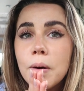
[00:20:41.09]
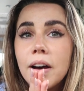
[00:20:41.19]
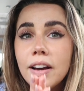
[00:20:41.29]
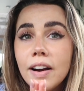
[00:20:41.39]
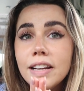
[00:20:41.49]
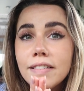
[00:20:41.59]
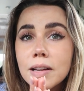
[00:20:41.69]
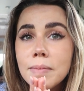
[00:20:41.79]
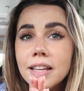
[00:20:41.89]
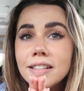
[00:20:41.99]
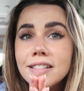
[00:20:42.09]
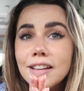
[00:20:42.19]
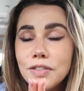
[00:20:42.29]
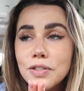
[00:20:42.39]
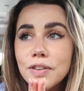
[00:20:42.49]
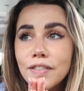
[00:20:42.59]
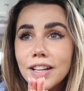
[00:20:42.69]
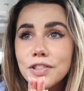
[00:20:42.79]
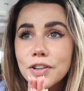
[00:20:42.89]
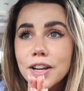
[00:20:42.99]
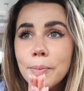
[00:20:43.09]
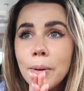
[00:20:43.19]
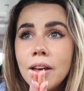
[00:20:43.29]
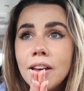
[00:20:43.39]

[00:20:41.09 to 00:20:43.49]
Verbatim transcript: but I highly recommend if you do a van trip